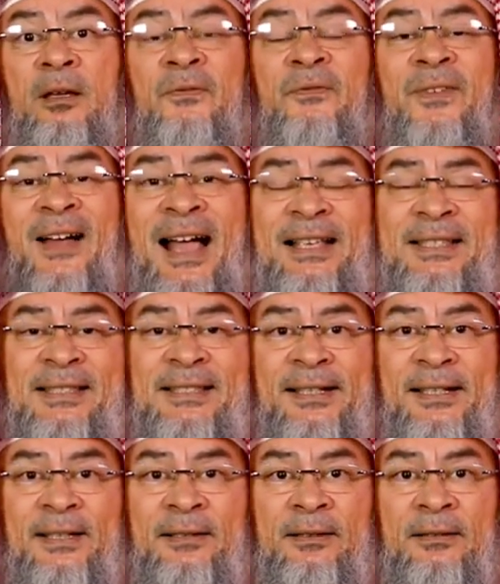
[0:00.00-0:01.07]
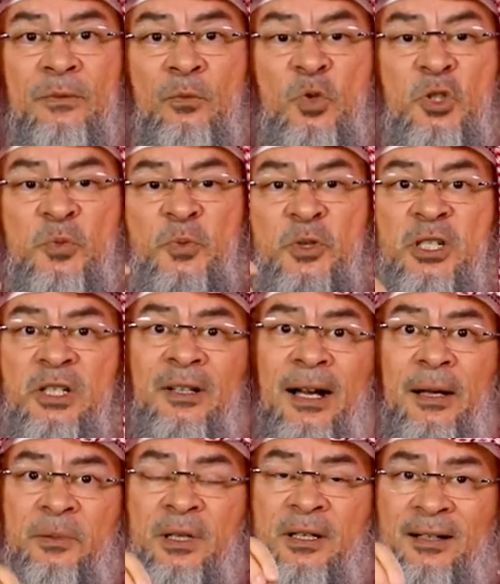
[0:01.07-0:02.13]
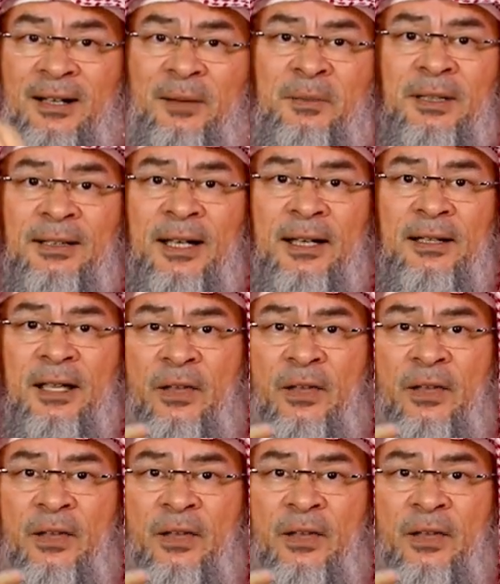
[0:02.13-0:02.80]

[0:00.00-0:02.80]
Fasting was prescribed in Ramadan.